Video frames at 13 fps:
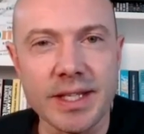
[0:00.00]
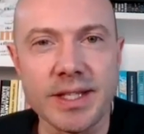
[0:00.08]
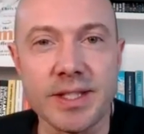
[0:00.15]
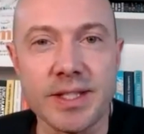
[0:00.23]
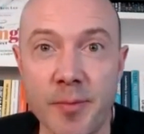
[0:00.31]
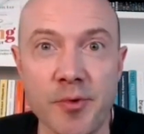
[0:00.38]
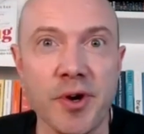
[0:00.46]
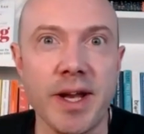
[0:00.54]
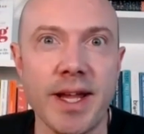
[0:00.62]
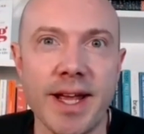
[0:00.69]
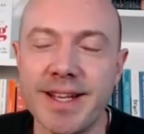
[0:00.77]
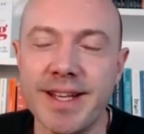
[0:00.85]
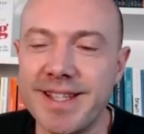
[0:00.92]

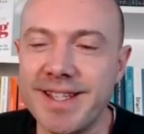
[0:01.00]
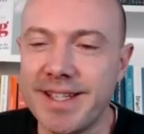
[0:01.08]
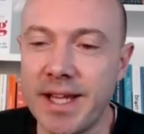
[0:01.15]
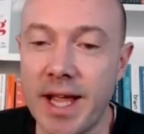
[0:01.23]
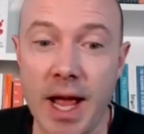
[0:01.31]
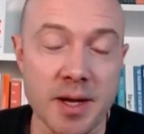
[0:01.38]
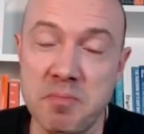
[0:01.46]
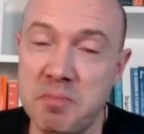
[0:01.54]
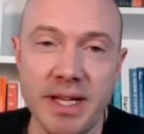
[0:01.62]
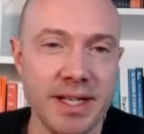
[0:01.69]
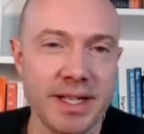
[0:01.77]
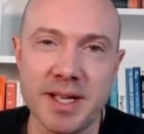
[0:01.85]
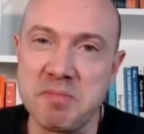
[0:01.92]
summary, and yeah,
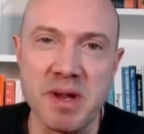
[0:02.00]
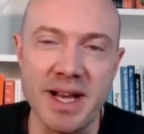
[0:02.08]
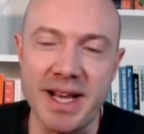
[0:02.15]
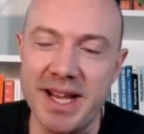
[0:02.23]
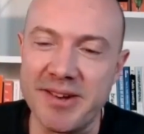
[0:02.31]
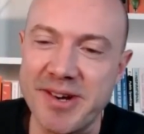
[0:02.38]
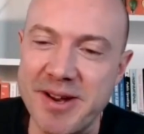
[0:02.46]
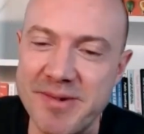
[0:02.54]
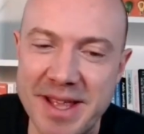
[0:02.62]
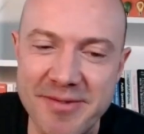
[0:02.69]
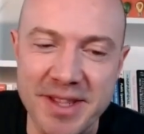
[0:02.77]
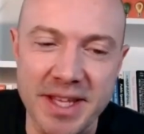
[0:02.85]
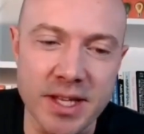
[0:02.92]
completely agree with
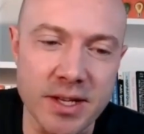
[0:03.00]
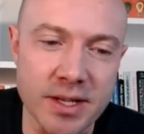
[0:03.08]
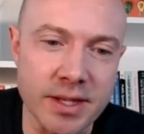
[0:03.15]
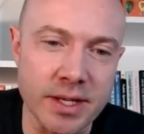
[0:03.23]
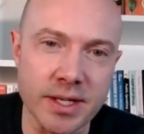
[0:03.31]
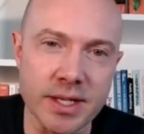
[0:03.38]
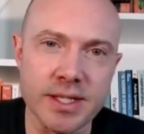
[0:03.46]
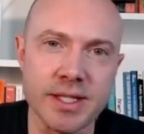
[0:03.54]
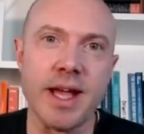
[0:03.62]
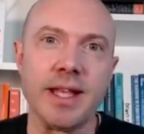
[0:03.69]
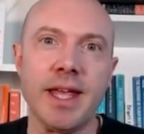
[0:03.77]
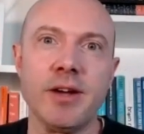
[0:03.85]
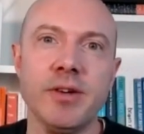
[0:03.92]
everything that you're
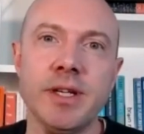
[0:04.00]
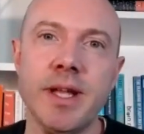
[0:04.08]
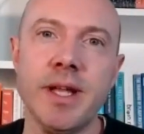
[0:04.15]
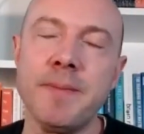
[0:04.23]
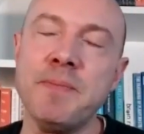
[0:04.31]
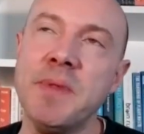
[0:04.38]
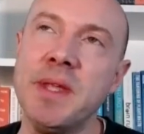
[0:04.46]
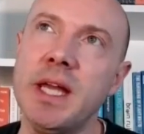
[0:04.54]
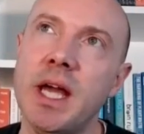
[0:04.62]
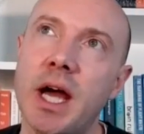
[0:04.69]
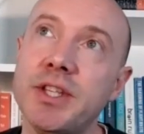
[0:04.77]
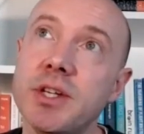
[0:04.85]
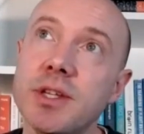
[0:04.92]
saying there. And
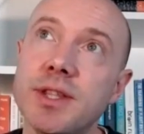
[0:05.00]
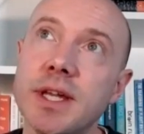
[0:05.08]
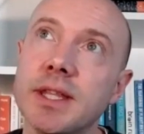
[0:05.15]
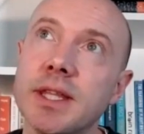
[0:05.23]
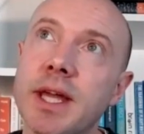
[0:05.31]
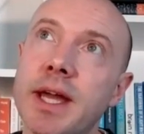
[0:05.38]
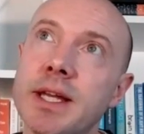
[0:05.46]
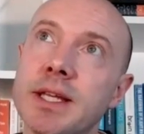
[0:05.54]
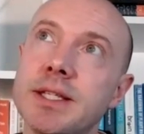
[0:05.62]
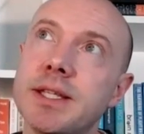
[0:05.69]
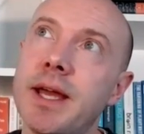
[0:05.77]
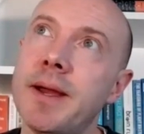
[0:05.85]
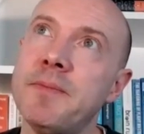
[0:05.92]
I do think there's
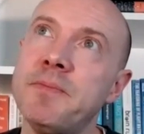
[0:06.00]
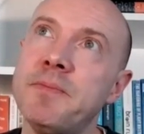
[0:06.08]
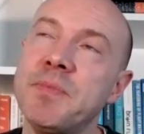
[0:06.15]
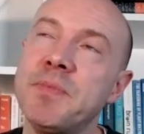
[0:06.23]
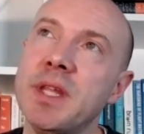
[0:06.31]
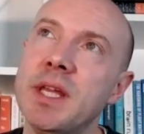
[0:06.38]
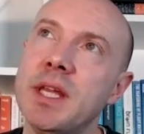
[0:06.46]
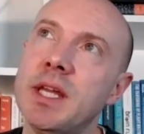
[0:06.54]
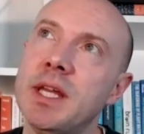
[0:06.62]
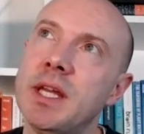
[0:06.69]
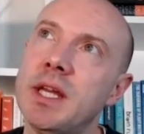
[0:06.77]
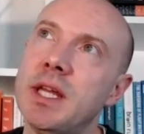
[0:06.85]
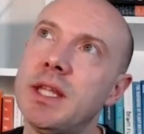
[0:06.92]
some
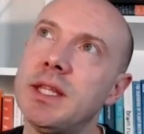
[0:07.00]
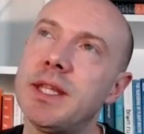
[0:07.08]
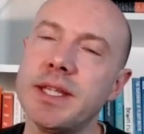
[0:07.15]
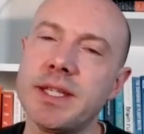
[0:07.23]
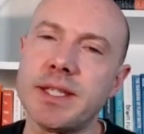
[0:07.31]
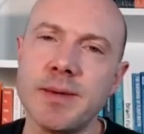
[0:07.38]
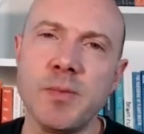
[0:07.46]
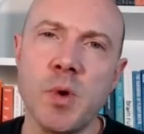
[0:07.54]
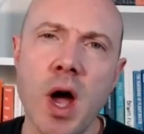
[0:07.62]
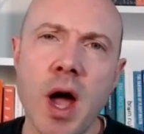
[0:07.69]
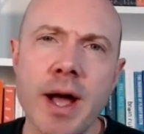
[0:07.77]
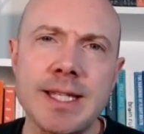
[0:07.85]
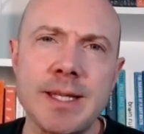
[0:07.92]

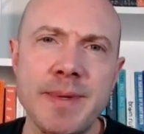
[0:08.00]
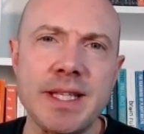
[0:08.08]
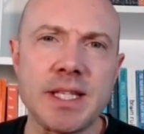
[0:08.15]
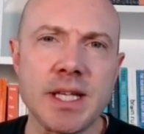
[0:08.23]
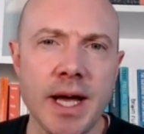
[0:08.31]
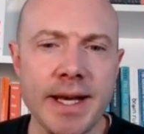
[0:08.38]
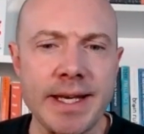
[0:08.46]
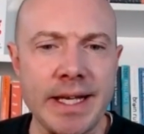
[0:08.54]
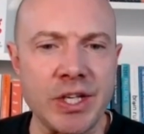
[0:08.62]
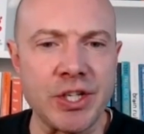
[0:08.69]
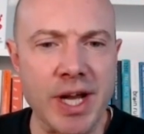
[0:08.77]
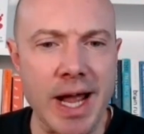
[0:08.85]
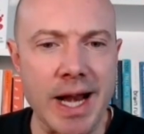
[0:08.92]
work to be done
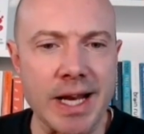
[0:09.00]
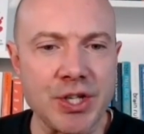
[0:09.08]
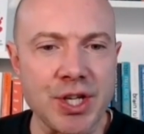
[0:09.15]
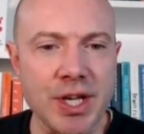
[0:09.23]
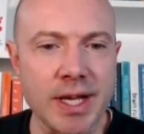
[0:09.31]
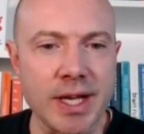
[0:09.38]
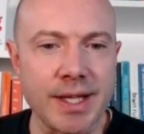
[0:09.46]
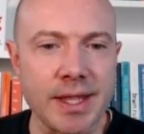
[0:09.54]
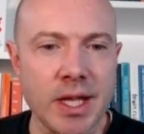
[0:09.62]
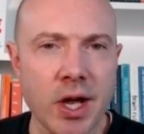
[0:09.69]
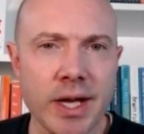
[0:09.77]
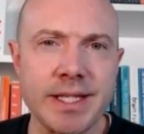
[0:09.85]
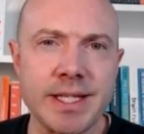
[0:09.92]
in challenging
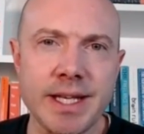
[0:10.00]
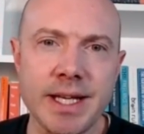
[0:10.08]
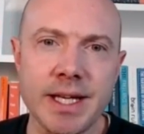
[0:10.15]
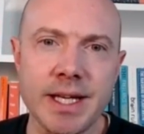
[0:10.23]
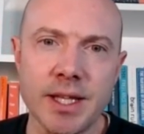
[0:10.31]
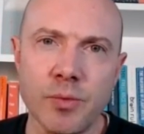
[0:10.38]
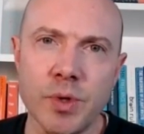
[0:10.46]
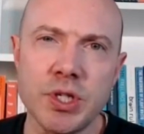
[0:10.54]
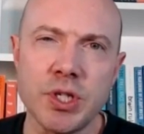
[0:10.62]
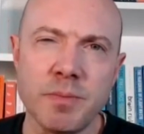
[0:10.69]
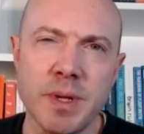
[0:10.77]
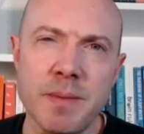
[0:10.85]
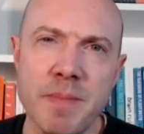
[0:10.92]
the idea that we
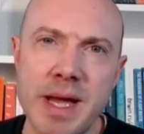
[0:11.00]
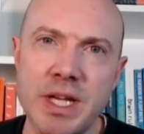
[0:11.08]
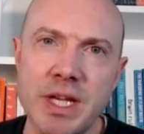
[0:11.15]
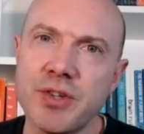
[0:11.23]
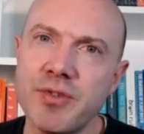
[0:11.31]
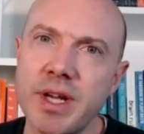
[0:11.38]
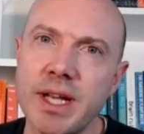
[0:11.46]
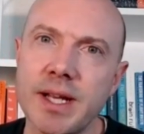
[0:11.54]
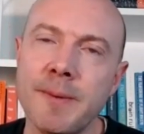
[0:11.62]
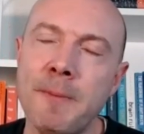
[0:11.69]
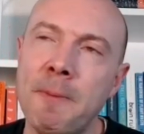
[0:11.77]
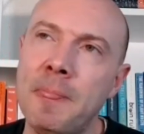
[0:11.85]
should be measuring